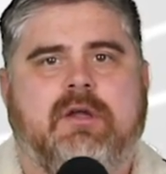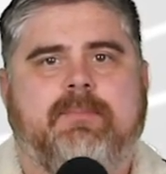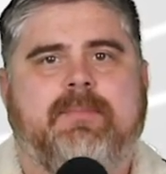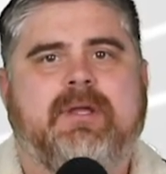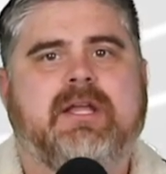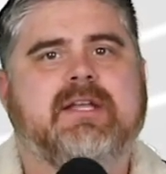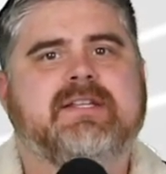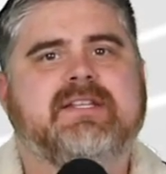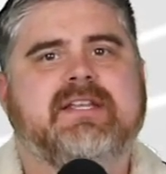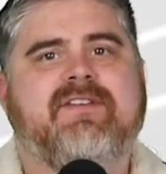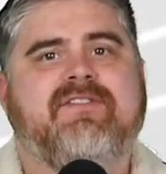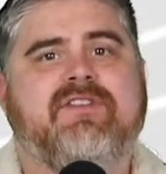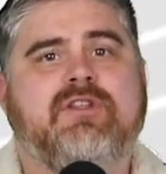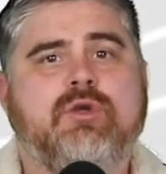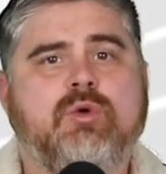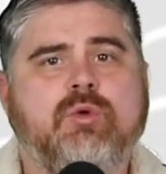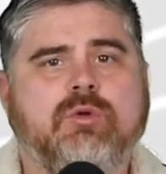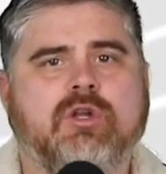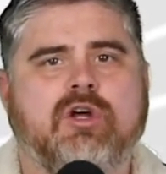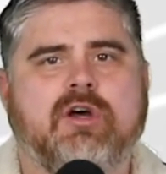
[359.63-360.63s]
Because if
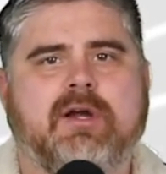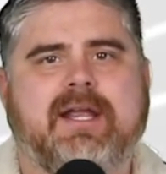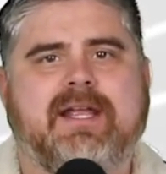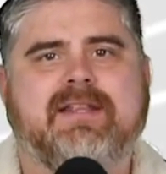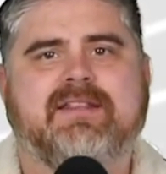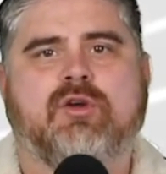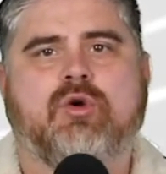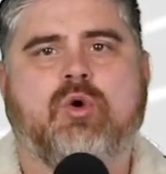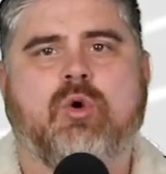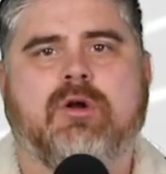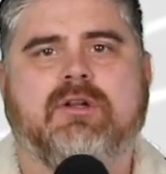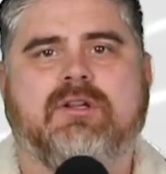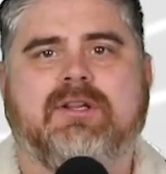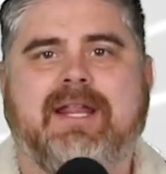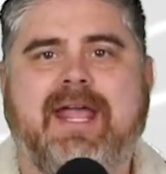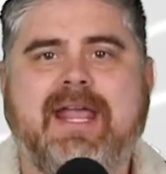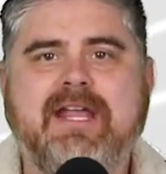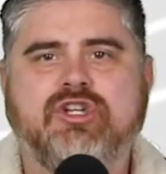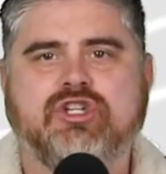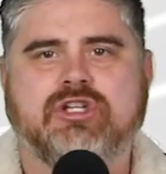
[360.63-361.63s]
you look at the
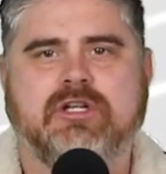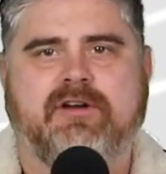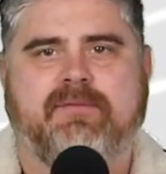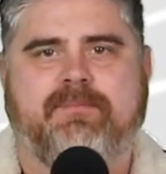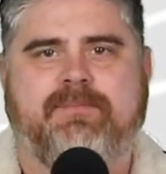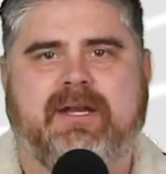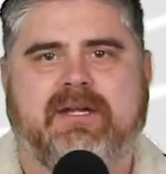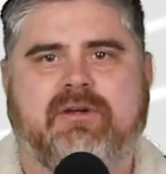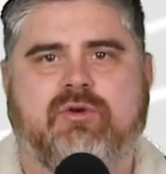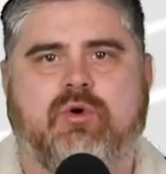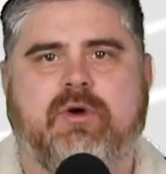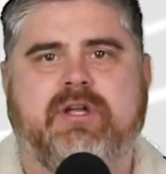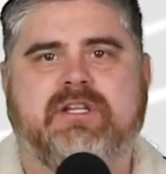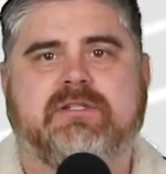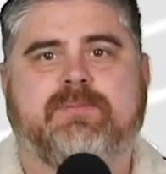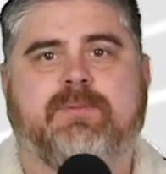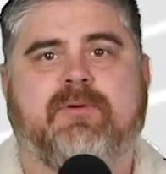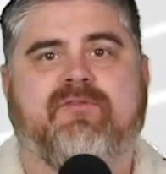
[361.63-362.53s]
correlation of Bitcoin's